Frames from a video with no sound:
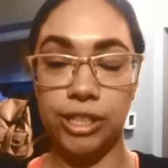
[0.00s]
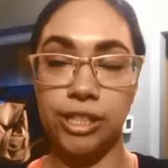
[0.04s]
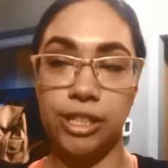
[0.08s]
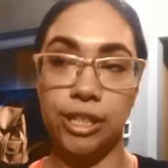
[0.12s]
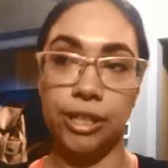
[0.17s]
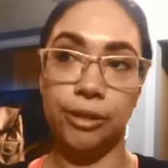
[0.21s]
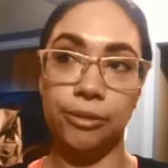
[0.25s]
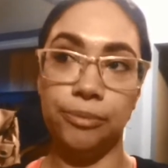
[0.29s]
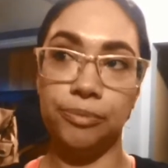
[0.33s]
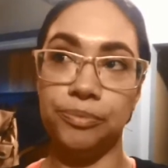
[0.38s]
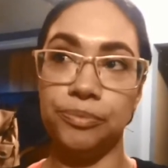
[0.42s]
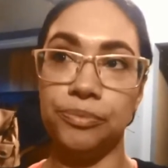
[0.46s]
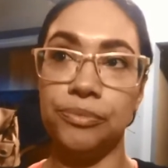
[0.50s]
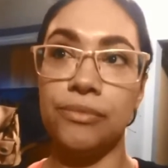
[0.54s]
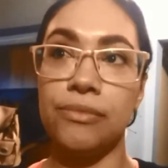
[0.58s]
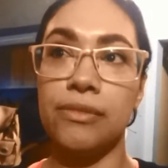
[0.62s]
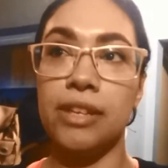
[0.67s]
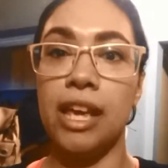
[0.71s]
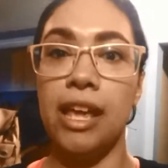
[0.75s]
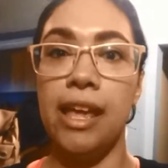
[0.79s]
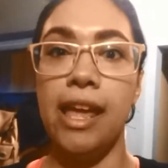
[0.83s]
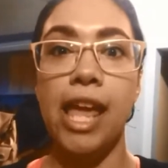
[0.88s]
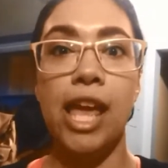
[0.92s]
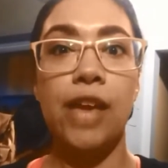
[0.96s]
So
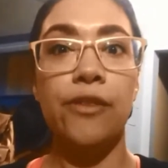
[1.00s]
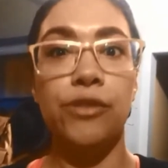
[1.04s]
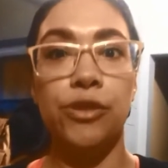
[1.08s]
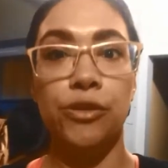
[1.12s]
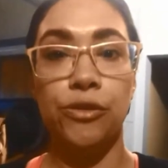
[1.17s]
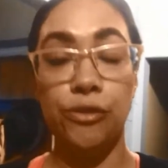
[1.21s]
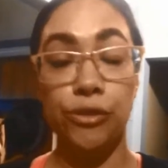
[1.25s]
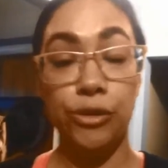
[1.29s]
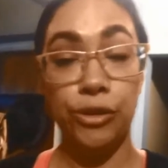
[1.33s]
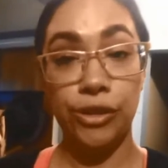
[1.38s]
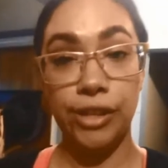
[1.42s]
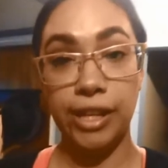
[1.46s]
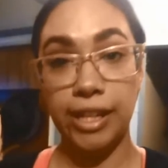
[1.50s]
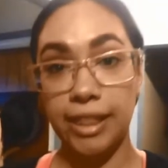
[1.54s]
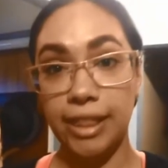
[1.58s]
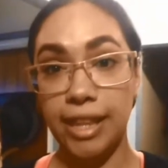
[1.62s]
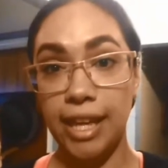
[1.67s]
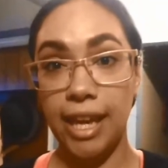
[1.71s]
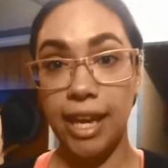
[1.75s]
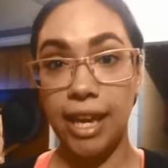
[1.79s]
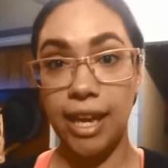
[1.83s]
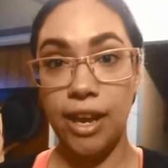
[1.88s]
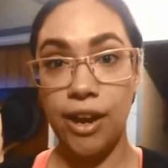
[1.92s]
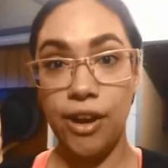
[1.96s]
if you feel like
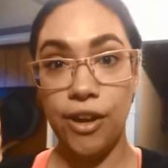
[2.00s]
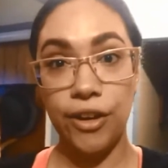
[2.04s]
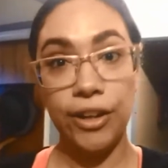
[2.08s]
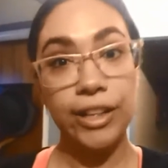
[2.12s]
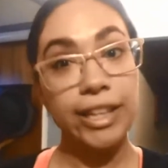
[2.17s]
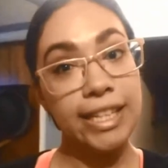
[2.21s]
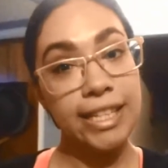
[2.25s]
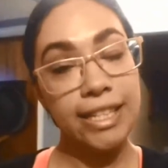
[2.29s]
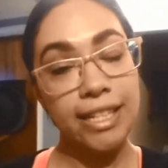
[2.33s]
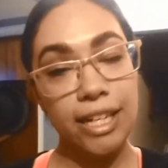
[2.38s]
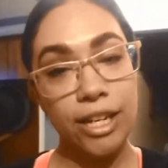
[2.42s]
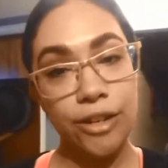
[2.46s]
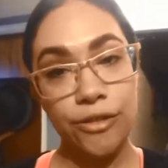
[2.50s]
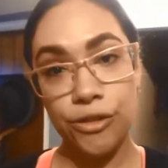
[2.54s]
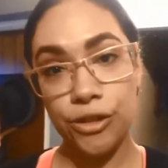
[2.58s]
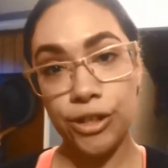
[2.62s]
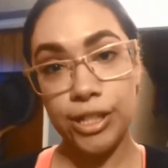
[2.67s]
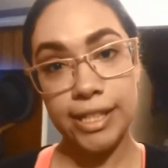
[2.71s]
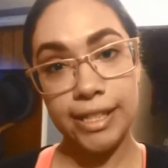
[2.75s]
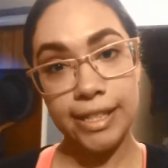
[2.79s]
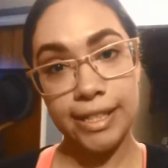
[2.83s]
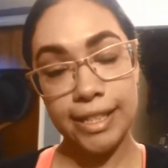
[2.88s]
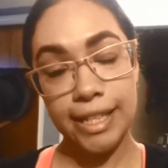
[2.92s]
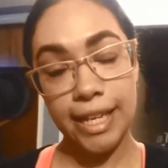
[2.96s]
they aren't listing it
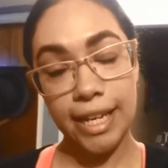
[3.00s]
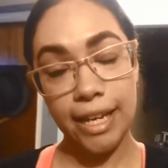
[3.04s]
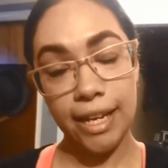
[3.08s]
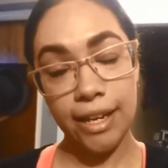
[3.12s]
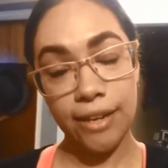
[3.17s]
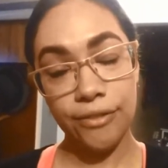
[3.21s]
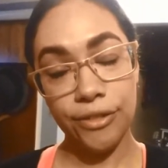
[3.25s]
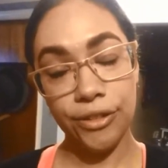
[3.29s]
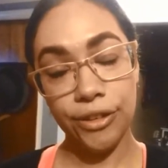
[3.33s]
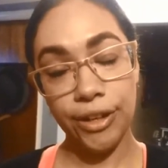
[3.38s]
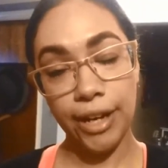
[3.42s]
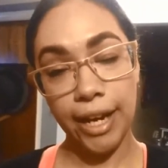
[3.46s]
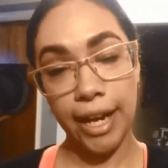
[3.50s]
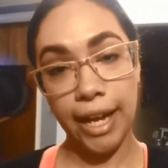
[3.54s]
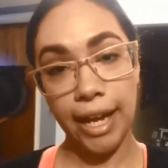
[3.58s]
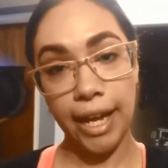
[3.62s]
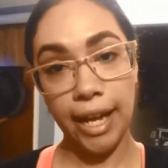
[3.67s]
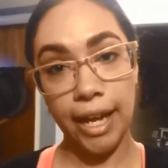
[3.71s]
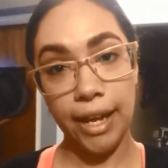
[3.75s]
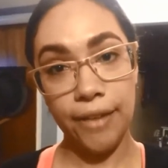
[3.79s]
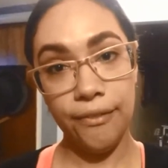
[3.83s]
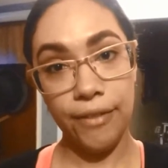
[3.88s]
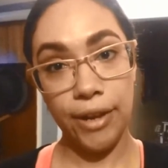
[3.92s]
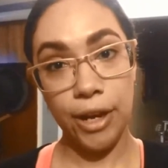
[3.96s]
for
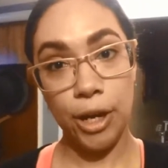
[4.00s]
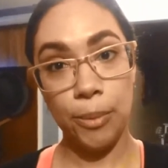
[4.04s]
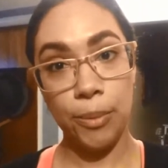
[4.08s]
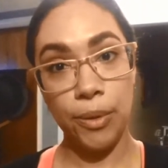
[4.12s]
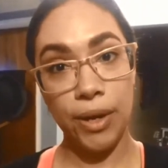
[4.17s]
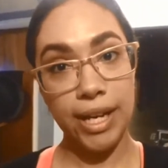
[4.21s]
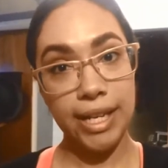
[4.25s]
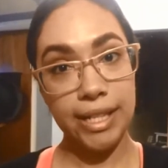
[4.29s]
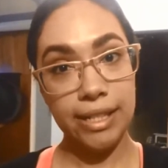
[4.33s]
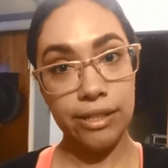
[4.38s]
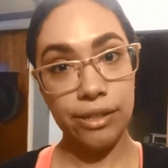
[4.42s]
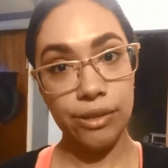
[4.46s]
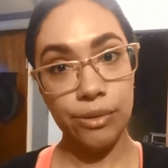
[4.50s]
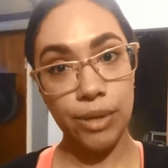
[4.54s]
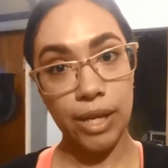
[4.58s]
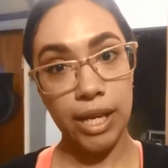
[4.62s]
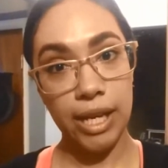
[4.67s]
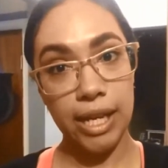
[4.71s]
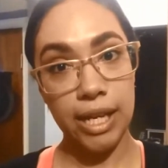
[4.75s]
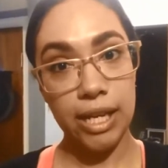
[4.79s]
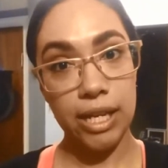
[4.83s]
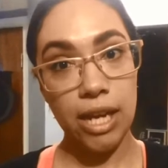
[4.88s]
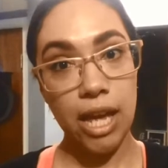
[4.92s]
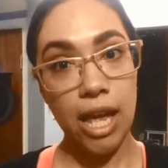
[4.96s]
a fair price, you
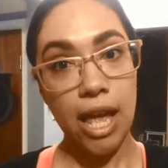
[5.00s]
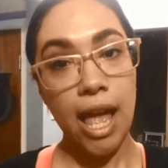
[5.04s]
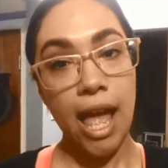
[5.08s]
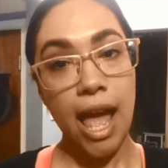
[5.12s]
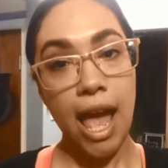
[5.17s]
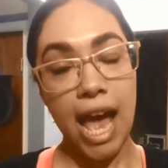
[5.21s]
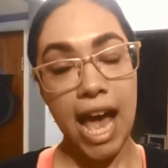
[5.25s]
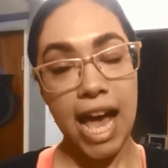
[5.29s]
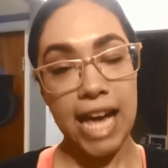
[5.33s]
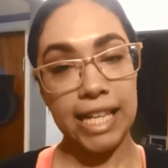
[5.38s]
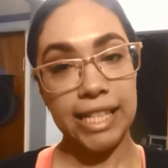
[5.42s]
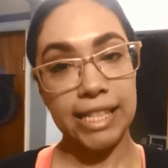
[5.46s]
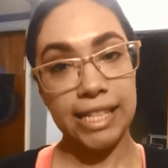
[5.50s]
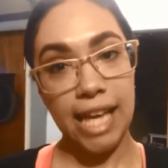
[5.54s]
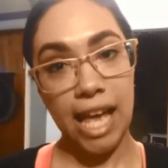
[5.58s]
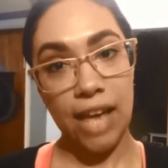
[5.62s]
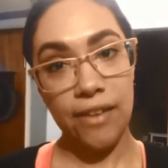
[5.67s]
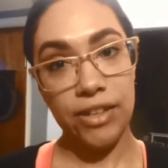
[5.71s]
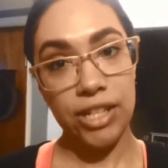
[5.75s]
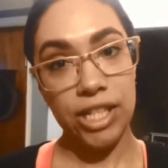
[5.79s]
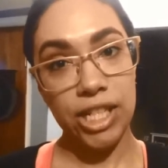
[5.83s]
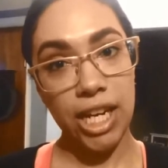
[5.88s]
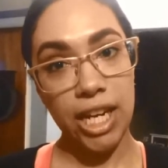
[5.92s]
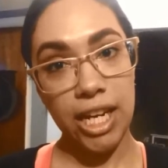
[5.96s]
can ask to
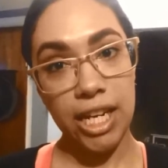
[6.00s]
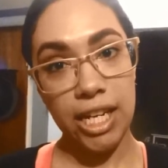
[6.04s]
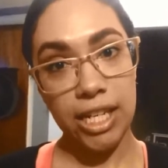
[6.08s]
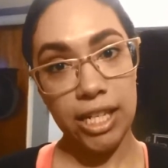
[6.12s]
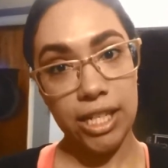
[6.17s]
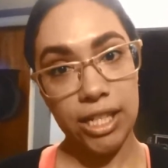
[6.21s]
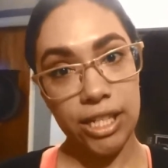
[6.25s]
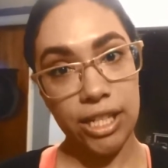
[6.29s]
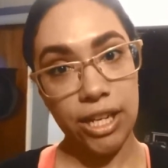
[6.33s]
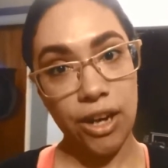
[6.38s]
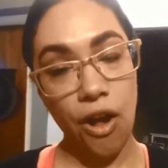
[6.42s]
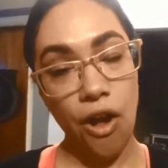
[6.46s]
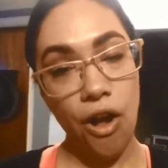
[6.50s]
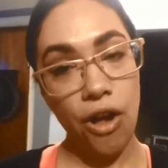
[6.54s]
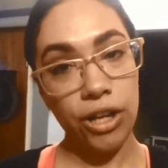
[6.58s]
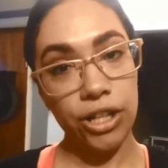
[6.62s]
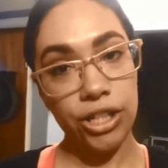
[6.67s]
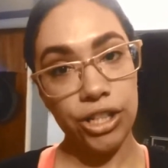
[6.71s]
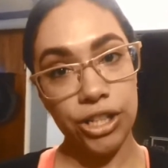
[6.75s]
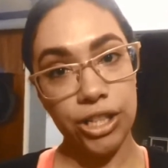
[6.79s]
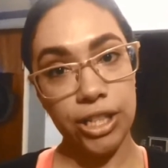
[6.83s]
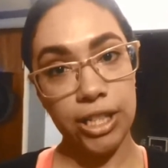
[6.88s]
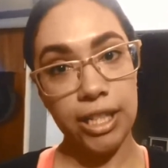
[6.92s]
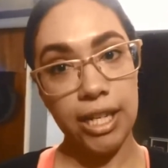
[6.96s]
have it changed at
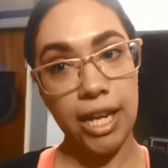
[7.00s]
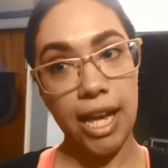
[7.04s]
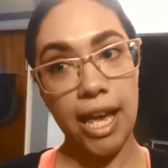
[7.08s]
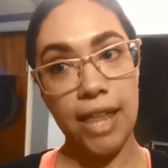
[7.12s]
auction.